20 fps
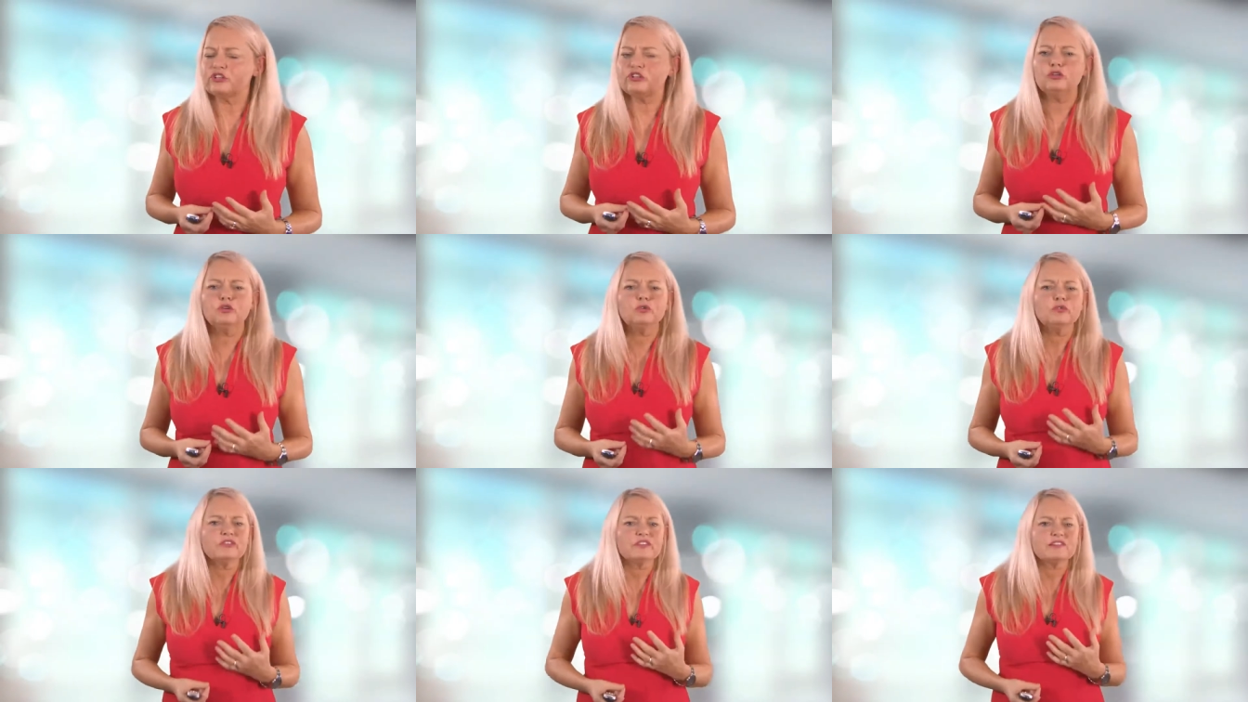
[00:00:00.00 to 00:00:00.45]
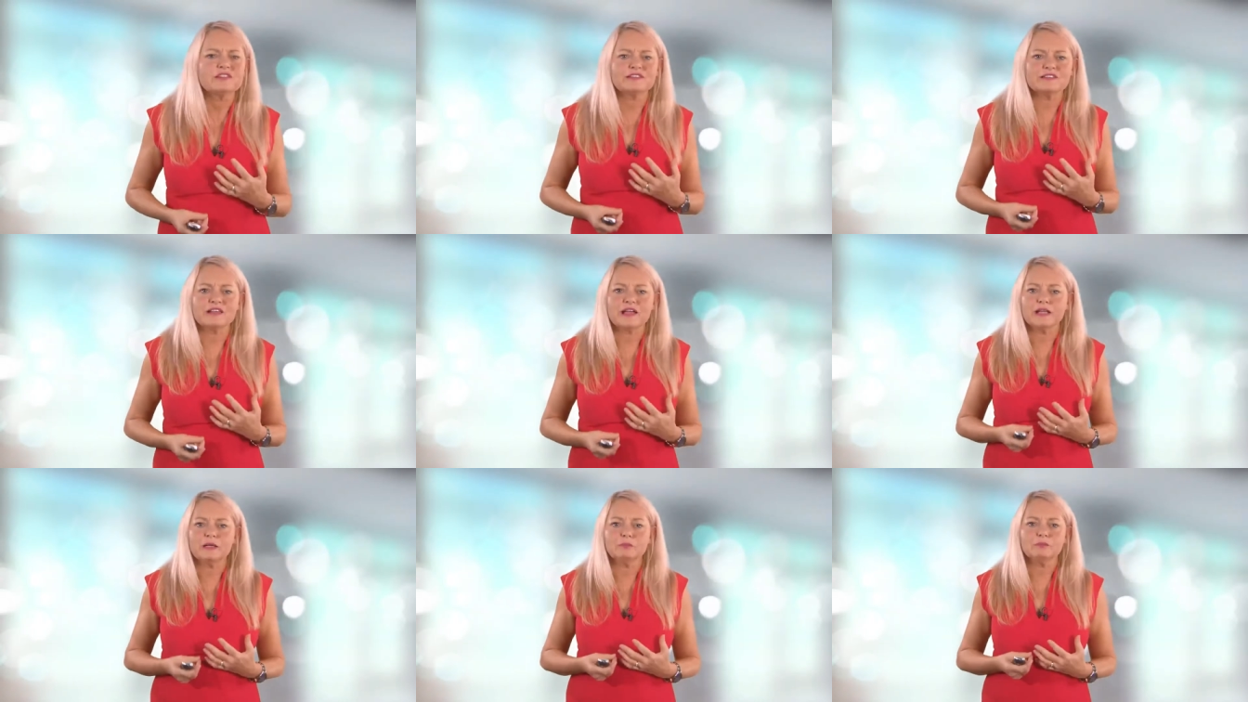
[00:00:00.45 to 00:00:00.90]
Use the
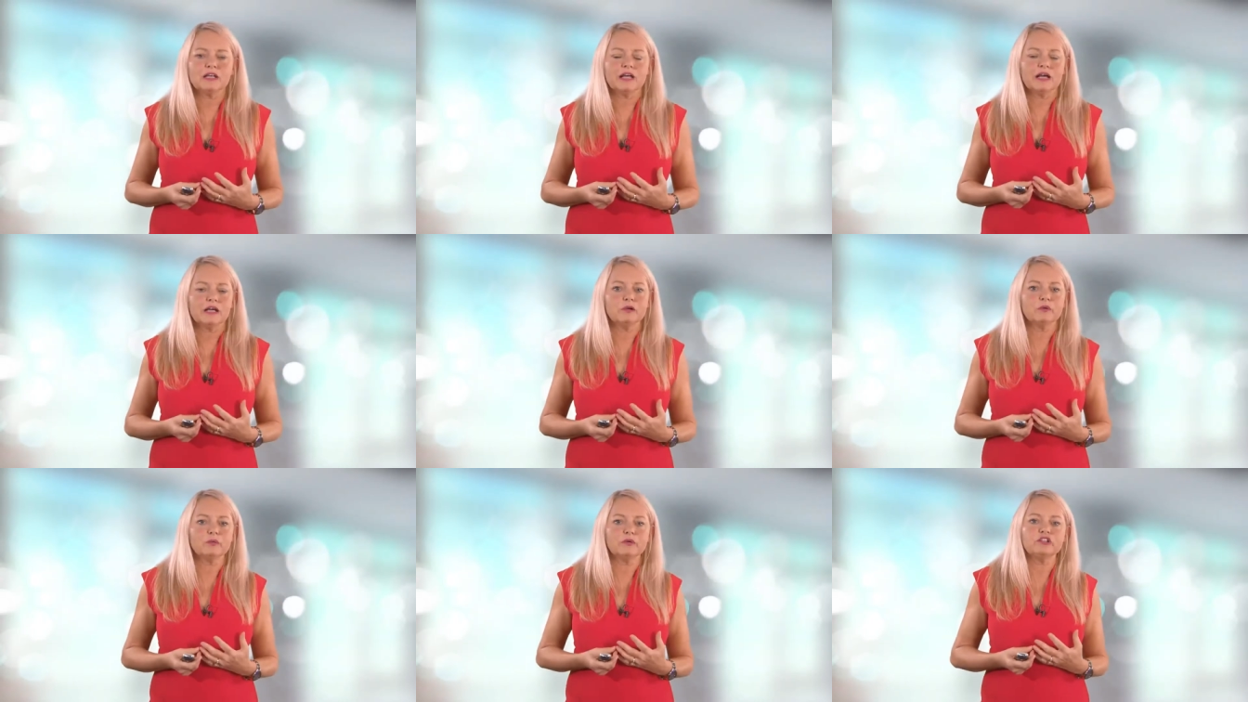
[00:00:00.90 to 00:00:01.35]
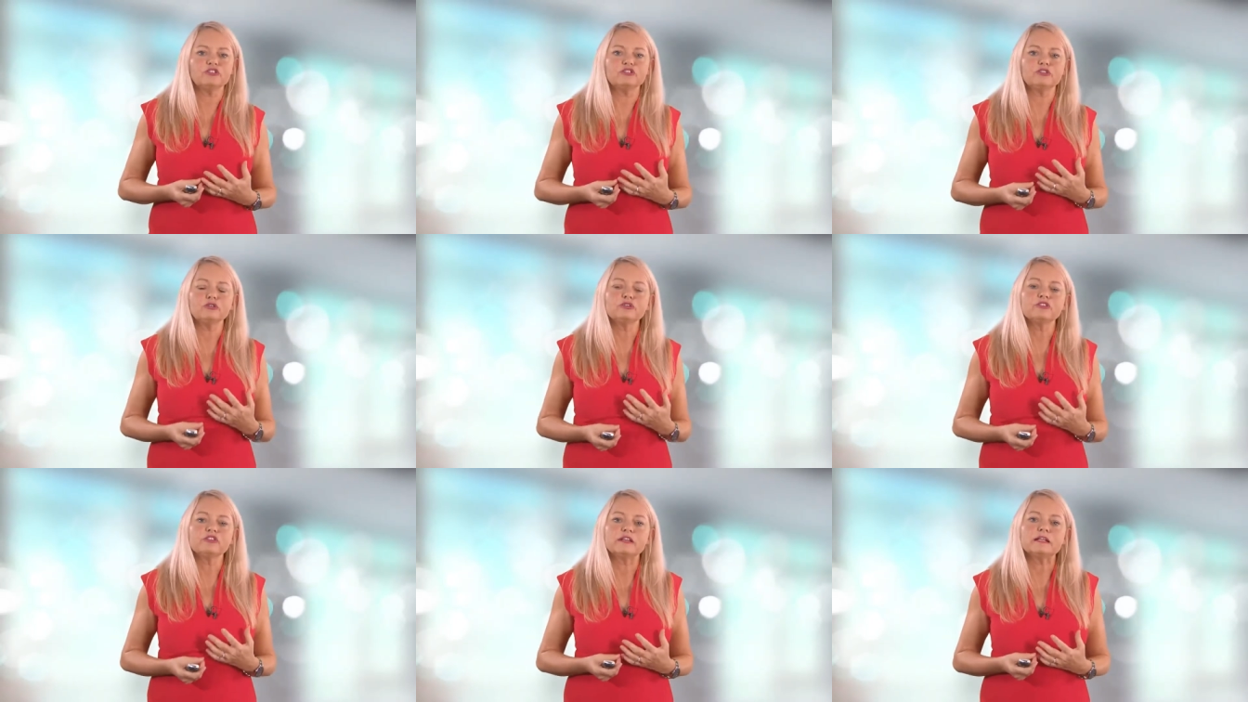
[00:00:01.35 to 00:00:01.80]
same language,
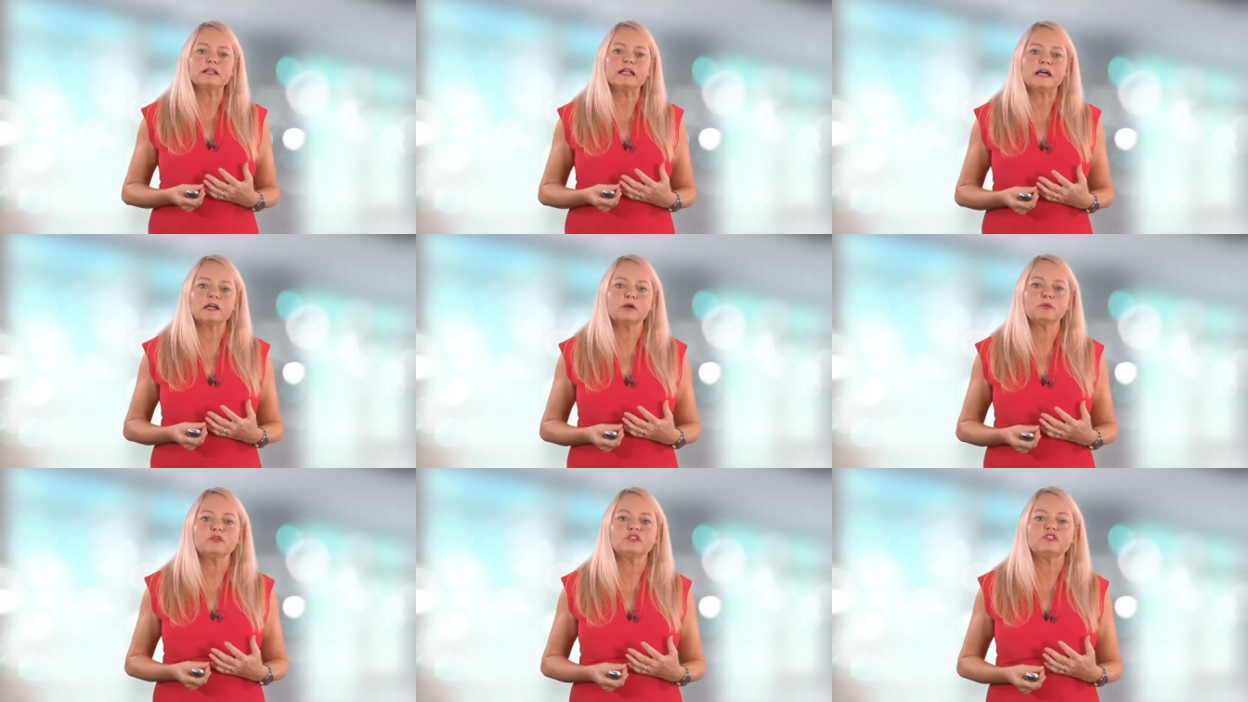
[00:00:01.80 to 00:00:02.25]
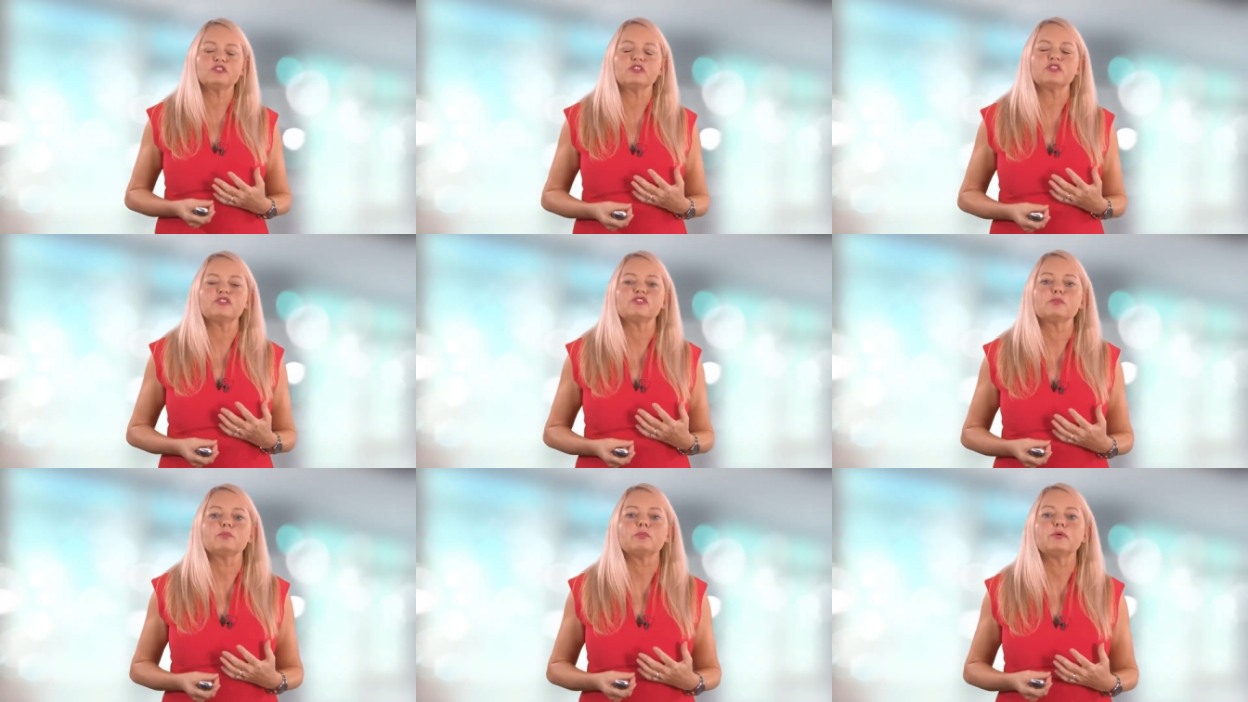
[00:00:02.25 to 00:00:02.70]
use the language
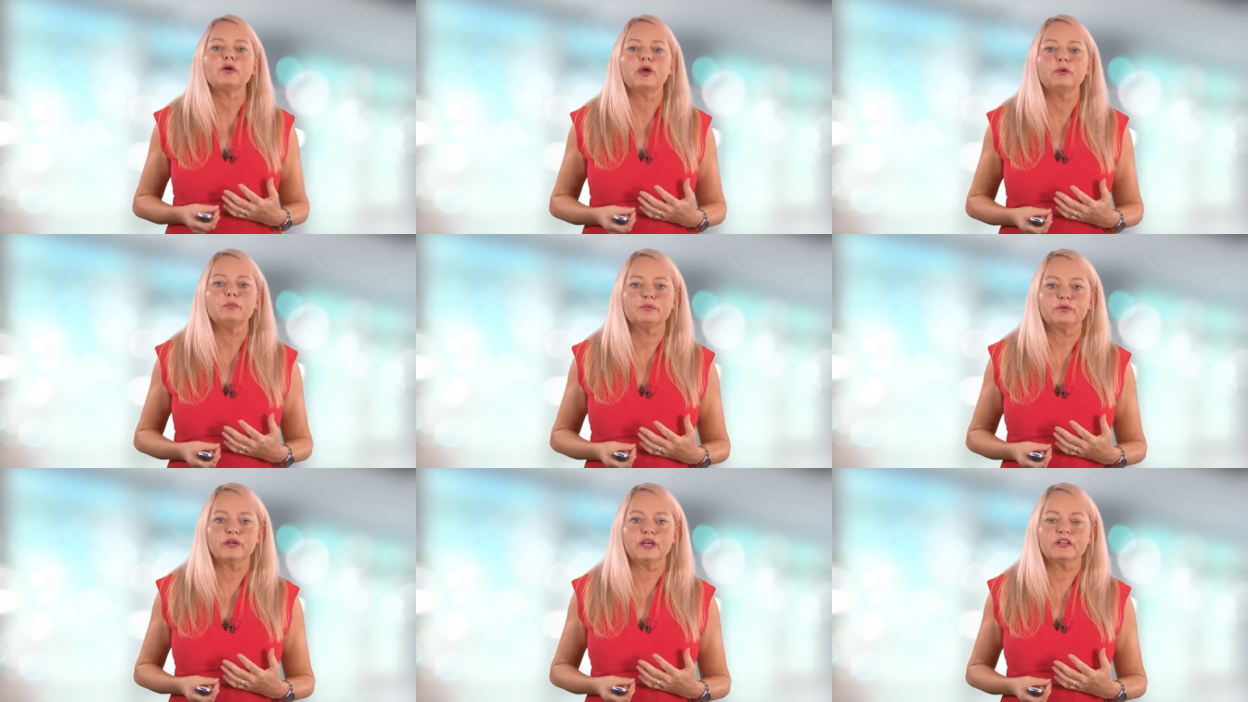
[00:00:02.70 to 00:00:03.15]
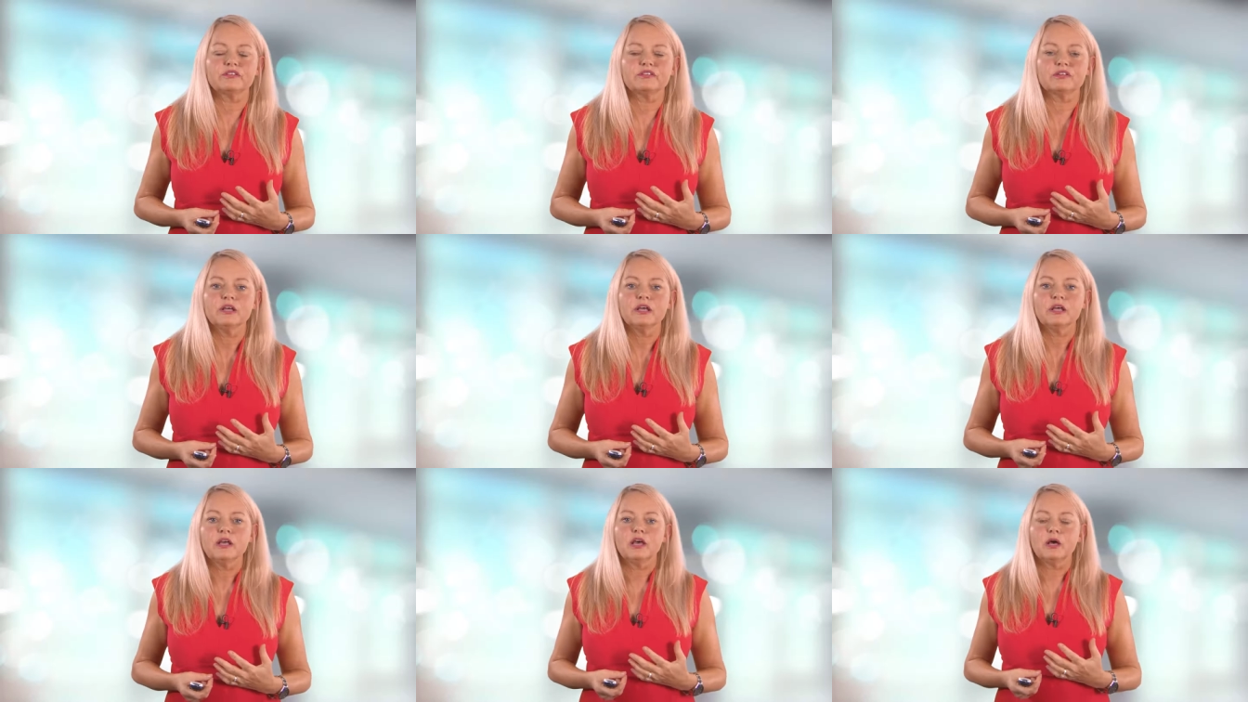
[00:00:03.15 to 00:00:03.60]
that's appropriate
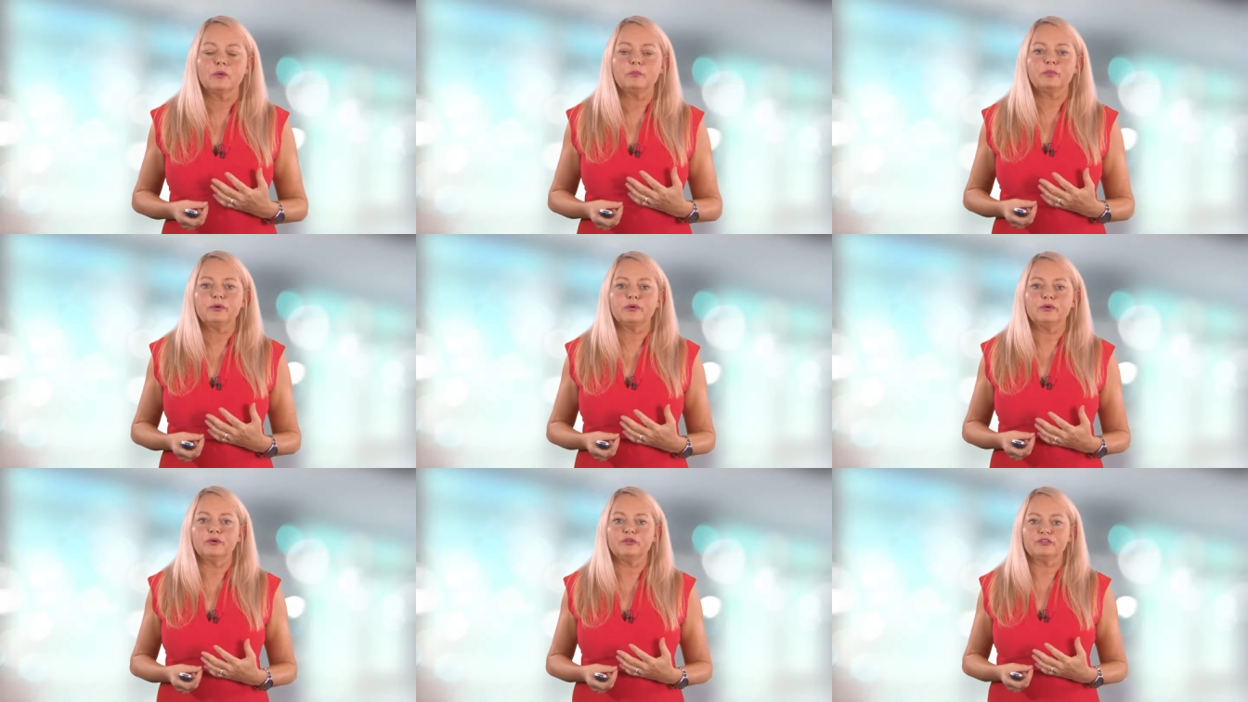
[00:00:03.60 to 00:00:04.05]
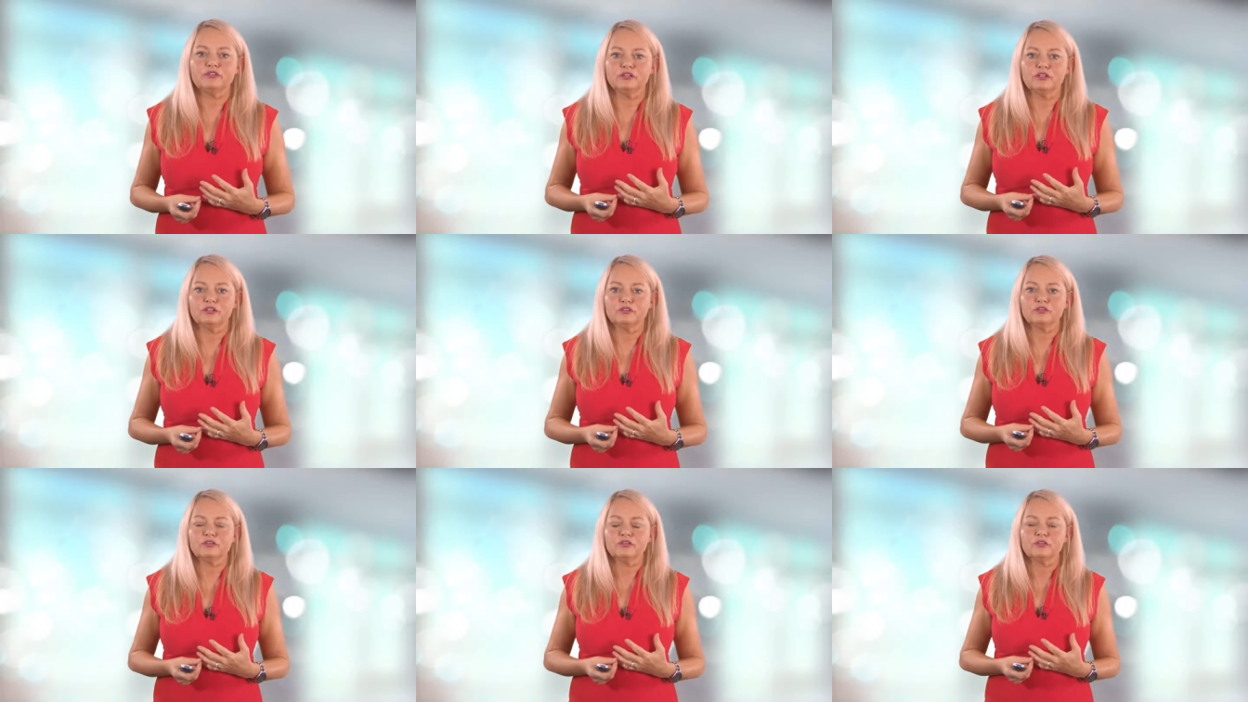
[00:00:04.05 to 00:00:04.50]
and
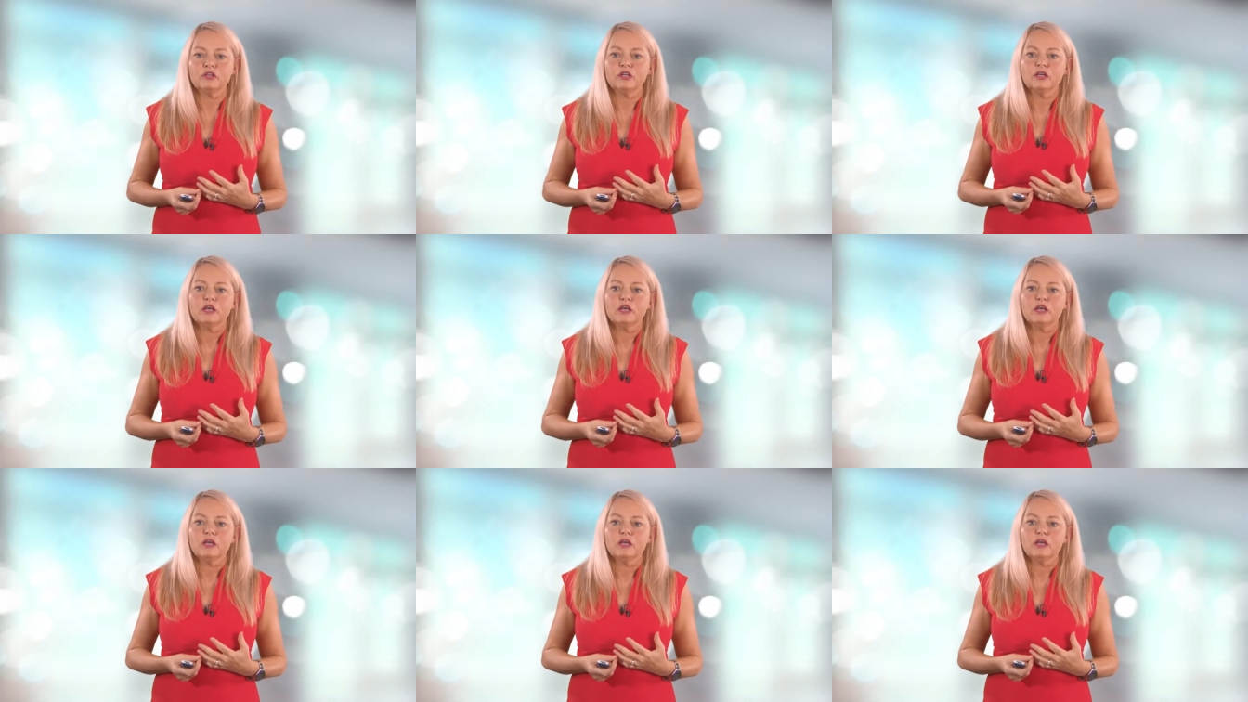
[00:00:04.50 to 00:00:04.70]
pertinent.